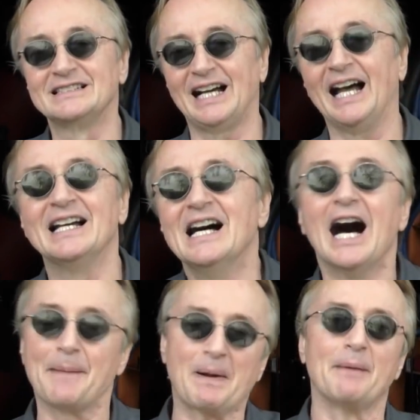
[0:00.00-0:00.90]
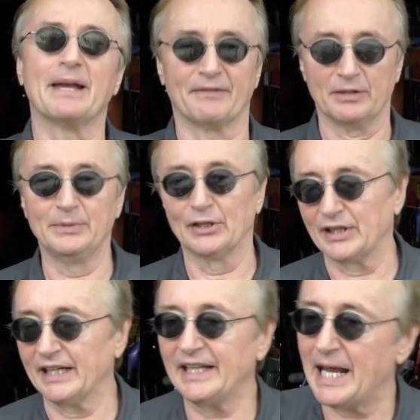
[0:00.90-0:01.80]
I probably have an
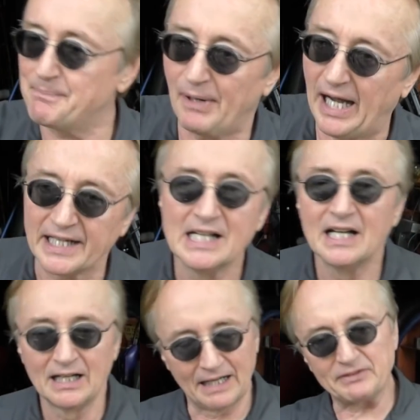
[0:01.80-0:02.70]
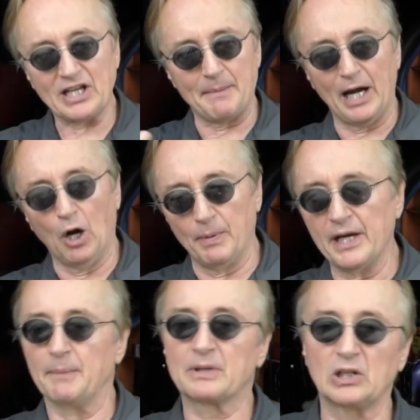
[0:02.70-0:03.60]
immunity to that, but every time I open
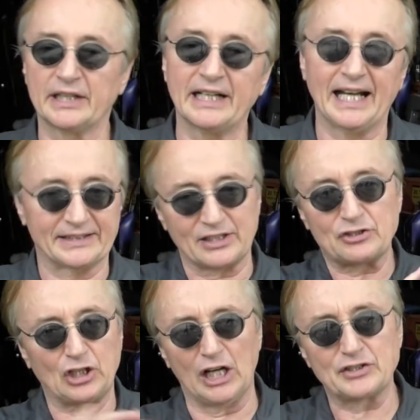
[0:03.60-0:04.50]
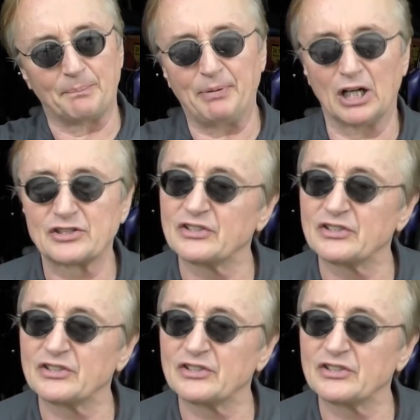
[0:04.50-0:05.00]
it up and clean it out, there's tons of bugs